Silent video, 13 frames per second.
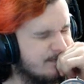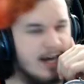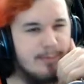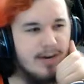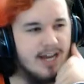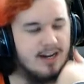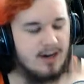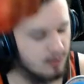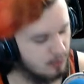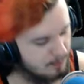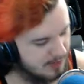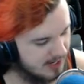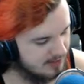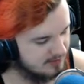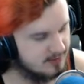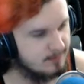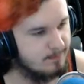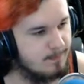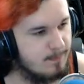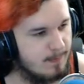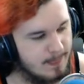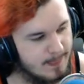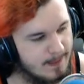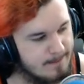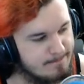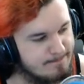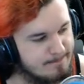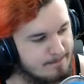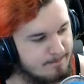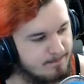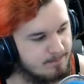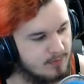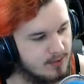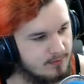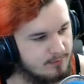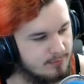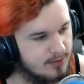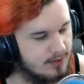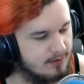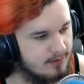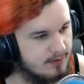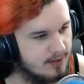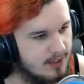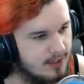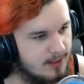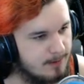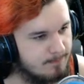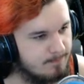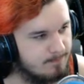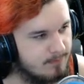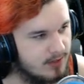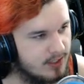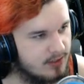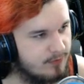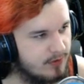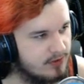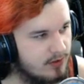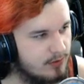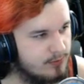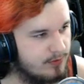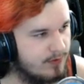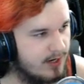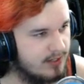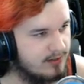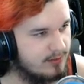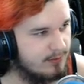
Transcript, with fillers: Bye-bye, cargo pants. But, um, as, as long as we find